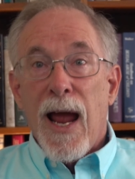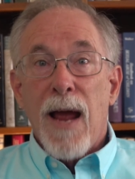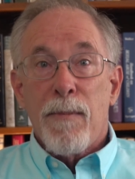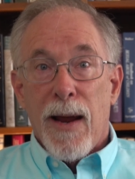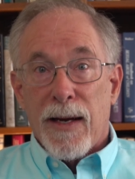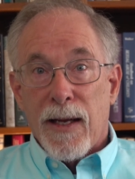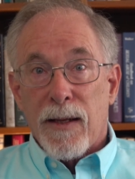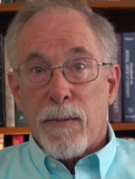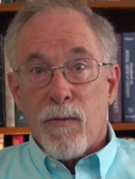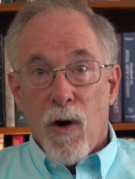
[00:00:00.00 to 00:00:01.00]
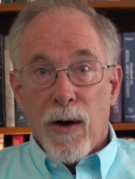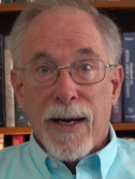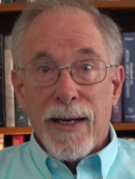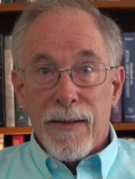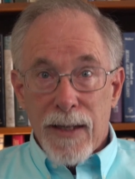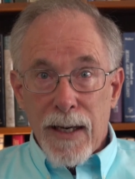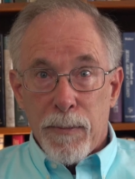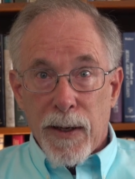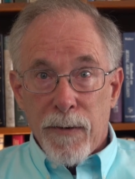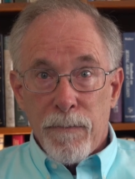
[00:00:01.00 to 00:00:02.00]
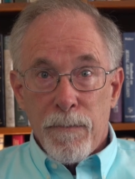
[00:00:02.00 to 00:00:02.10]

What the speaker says: and making them groggy and sleepy.